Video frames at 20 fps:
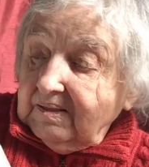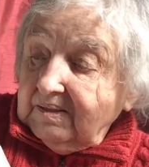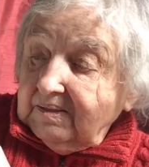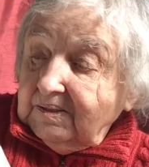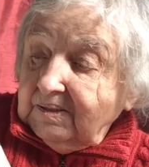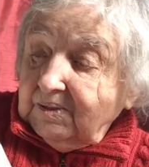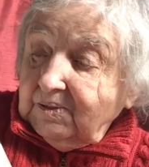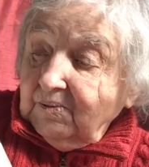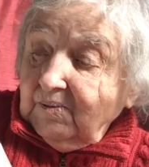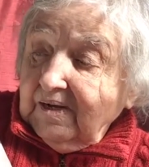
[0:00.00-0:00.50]

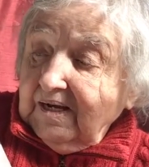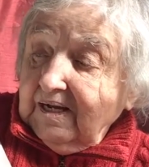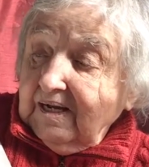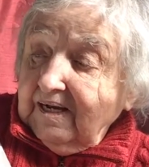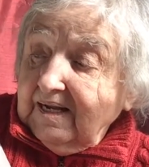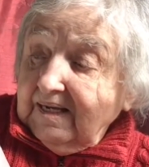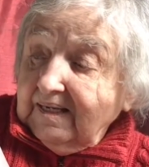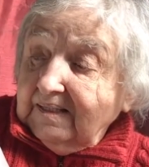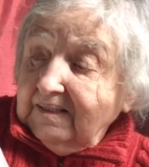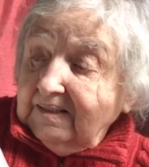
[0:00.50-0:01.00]

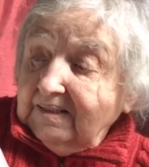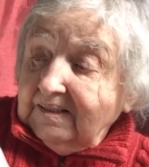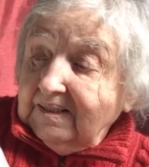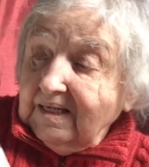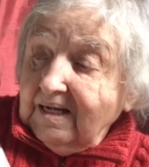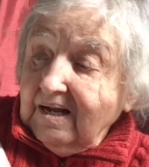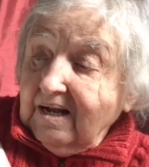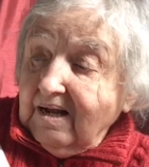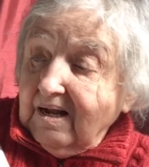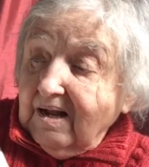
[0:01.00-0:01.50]

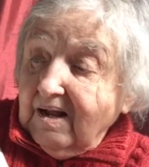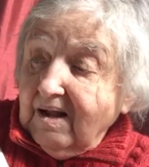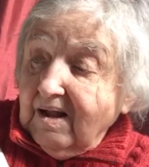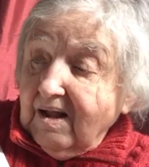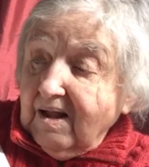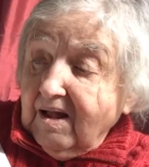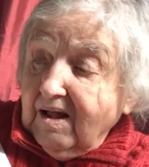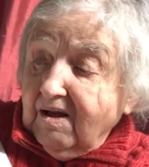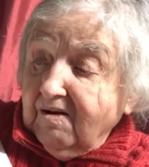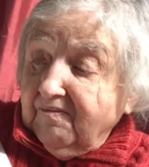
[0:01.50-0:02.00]
Swirlings
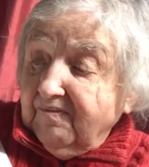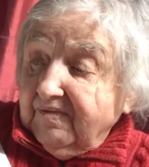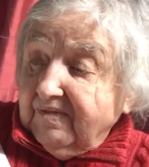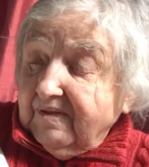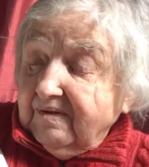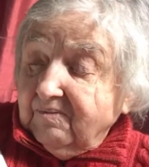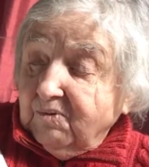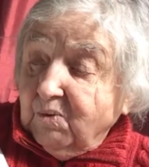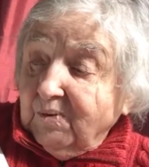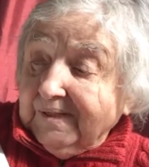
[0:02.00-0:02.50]
of
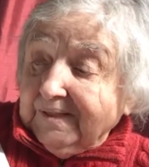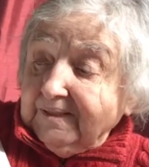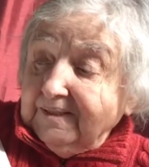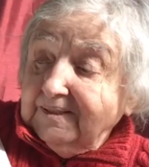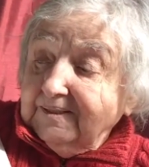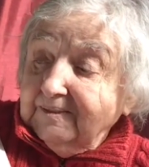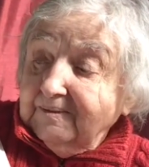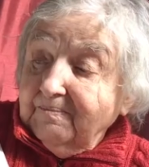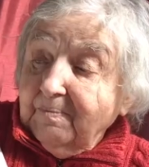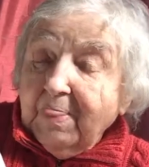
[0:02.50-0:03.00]
the
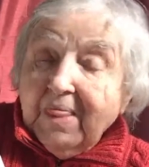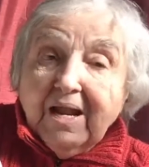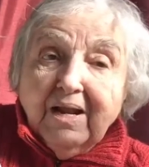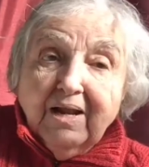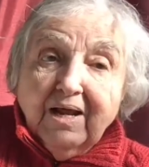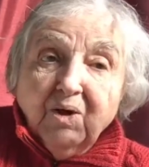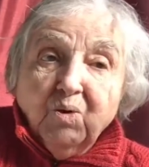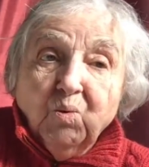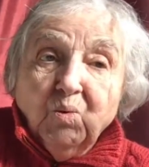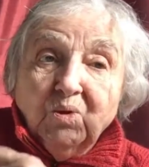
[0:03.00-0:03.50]
quilt,
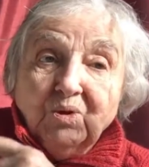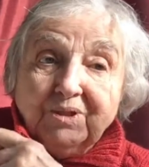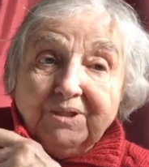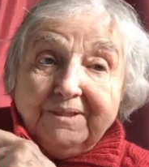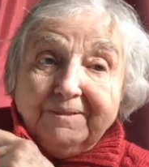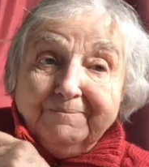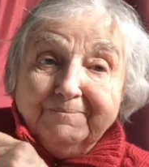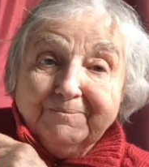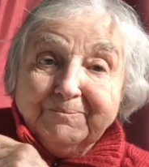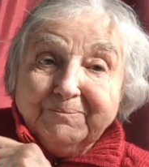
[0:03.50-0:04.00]
like
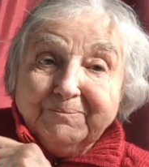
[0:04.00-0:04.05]
water.